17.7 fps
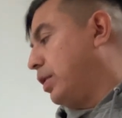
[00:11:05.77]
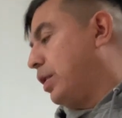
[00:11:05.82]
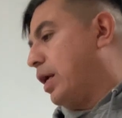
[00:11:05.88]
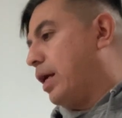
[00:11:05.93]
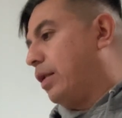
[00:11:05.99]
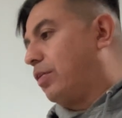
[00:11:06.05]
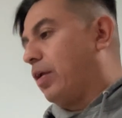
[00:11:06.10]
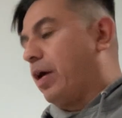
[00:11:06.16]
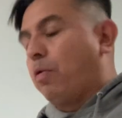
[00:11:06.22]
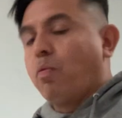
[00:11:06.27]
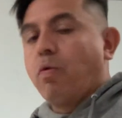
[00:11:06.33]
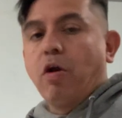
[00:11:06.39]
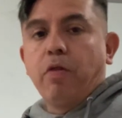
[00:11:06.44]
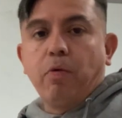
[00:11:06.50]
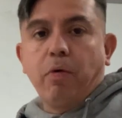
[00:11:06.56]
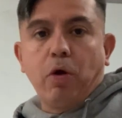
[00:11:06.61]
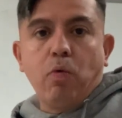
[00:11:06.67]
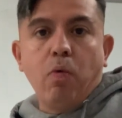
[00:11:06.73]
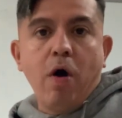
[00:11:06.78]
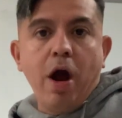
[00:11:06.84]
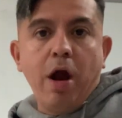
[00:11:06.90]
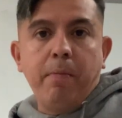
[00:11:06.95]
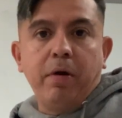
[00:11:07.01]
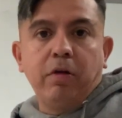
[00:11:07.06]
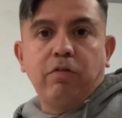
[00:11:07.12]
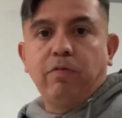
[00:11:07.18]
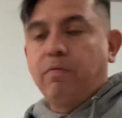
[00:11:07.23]
it's like one of the
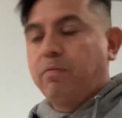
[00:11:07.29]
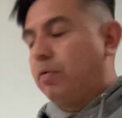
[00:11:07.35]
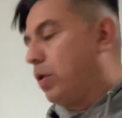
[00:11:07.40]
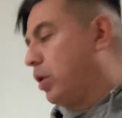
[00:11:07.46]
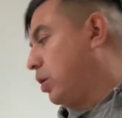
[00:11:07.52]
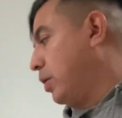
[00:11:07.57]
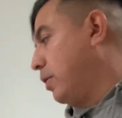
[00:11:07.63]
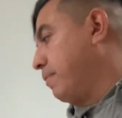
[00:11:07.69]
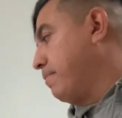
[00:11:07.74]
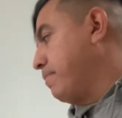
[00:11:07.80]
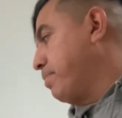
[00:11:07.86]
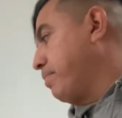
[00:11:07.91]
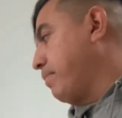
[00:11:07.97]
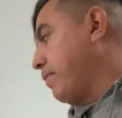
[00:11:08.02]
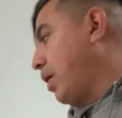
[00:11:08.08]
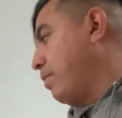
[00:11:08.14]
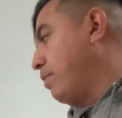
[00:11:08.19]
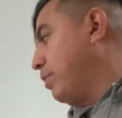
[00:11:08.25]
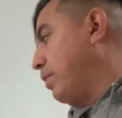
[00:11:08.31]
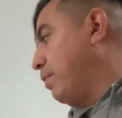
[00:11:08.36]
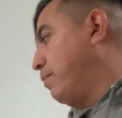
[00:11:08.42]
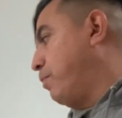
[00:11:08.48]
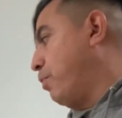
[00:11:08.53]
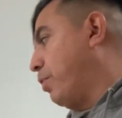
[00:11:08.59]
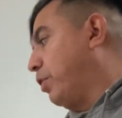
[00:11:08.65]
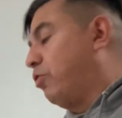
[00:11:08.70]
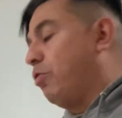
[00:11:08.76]
requirements
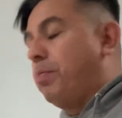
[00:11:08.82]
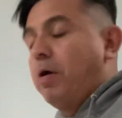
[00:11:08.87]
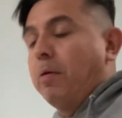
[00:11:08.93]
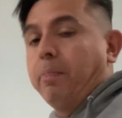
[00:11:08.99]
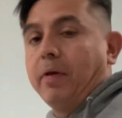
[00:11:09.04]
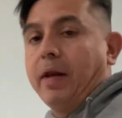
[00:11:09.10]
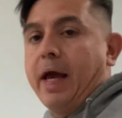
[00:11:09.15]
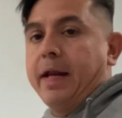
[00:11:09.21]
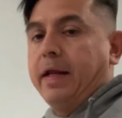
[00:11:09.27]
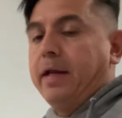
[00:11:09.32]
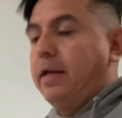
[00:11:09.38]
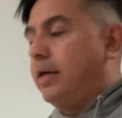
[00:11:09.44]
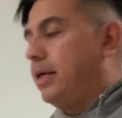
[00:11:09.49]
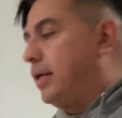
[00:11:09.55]
for it to be a planet.